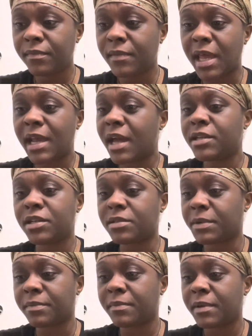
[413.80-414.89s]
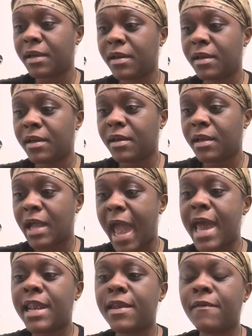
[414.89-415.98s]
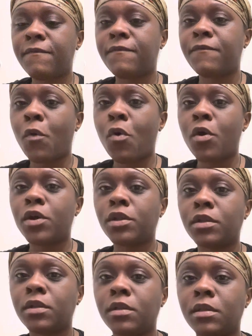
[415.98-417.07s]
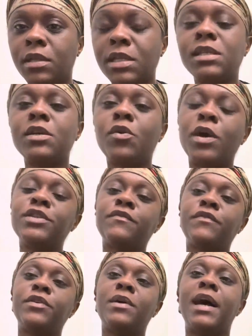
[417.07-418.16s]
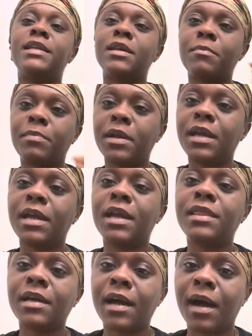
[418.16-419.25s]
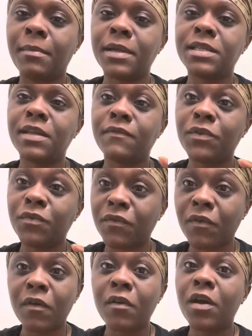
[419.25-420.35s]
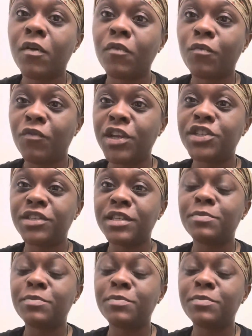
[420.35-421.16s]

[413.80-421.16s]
Any kind of judgment. And for, this is a question for you guys, and put it in the comments if you've reached this